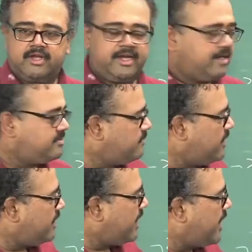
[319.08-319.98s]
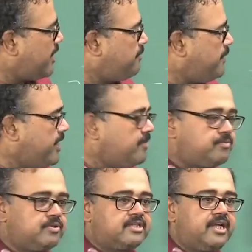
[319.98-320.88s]
right. And similarly I had p
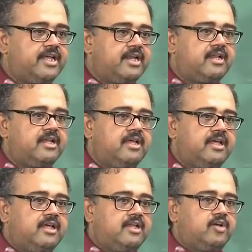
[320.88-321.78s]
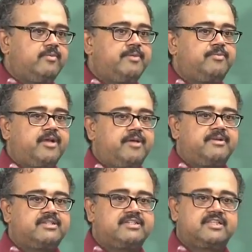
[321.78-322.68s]
inputs earlier, now my input
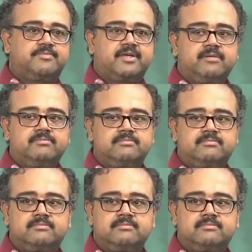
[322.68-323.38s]
dimensions has become,